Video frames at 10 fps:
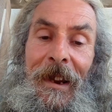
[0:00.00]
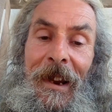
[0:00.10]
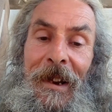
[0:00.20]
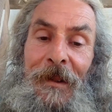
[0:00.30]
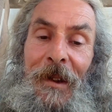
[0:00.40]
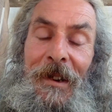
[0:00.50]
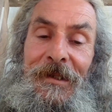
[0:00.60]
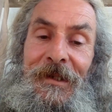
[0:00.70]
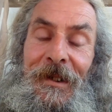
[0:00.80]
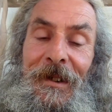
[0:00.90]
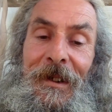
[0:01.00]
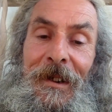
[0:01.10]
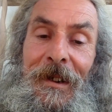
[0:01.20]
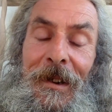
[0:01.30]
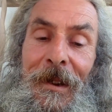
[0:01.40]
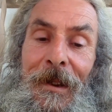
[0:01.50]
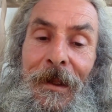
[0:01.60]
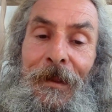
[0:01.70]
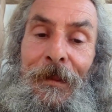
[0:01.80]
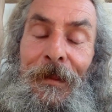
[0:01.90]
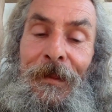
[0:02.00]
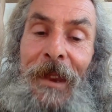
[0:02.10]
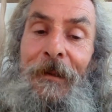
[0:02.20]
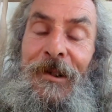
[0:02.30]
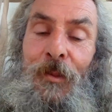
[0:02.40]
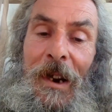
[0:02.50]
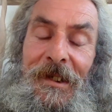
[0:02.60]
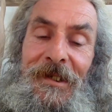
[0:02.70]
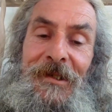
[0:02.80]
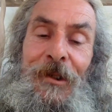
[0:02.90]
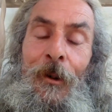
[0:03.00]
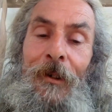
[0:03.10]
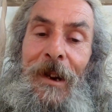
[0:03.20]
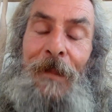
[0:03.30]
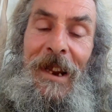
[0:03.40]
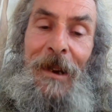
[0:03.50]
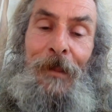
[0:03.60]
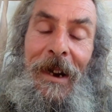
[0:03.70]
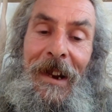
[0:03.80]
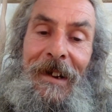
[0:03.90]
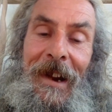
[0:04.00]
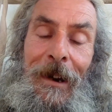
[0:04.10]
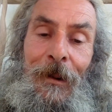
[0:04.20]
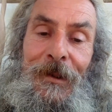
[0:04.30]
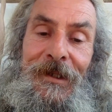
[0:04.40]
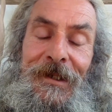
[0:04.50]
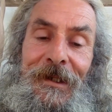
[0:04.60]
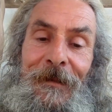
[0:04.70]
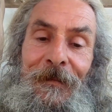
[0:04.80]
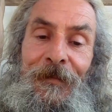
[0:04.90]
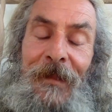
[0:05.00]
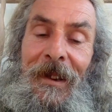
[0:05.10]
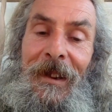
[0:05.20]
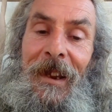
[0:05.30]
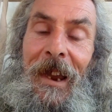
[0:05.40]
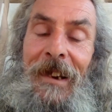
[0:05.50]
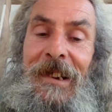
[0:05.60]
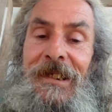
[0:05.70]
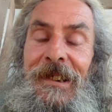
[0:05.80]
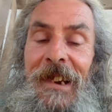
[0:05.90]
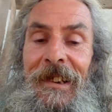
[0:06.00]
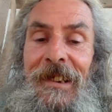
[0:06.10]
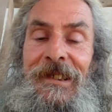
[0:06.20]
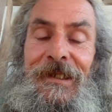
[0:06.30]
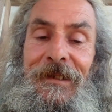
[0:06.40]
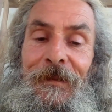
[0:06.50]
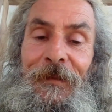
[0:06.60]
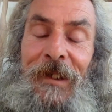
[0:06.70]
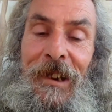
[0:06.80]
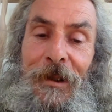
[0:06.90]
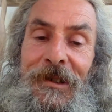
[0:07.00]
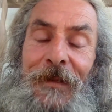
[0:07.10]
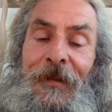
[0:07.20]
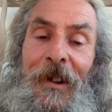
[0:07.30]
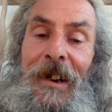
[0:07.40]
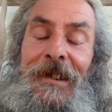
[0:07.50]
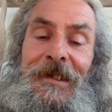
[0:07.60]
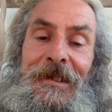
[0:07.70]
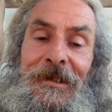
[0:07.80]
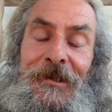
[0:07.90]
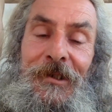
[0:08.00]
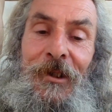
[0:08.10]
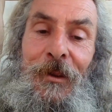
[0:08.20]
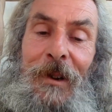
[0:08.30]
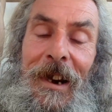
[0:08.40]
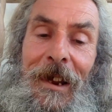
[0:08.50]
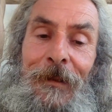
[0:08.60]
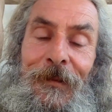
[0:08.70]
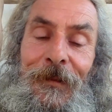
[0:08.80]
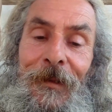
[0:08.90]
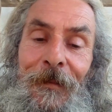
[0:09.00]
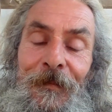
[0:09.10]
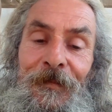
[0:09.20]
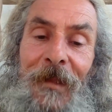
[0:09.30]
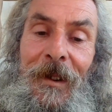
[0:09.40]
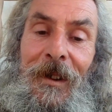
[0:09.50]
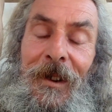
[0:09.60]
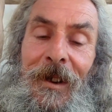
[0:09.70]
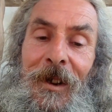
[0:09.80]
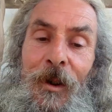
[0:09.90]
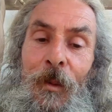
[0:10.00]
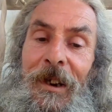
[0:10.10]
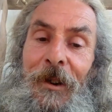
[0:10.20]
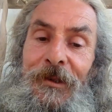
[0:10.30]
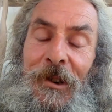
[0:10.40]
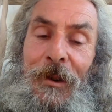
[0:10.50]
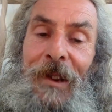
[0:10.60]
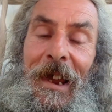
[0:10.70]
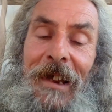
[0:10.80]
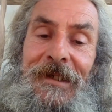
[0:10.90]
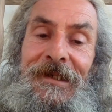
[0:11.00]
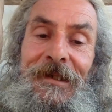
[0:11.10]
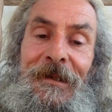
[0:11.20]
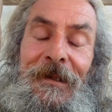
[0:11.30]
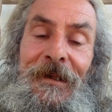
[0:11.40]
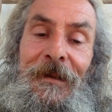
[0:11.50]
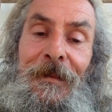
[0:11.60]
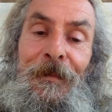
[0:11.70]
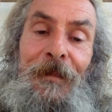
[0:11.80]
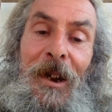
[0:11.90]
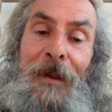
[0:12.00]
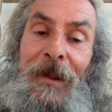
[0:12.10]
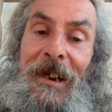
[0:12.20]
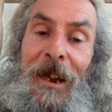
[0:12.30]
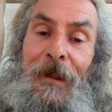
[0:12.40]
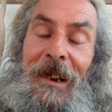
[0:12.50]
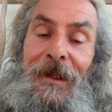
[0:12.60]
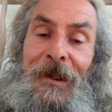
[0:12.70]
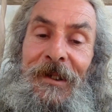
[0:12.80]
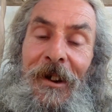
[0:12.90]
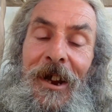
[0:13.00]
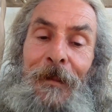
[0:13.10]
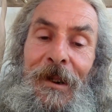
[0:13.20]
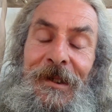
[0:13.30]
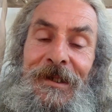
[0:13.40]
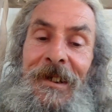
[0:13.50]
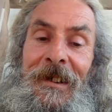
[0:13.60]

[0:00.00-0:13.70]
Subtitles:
in that there is one story being played out, and it is for you to find true love. Well, you'll do that by becoming the diamond,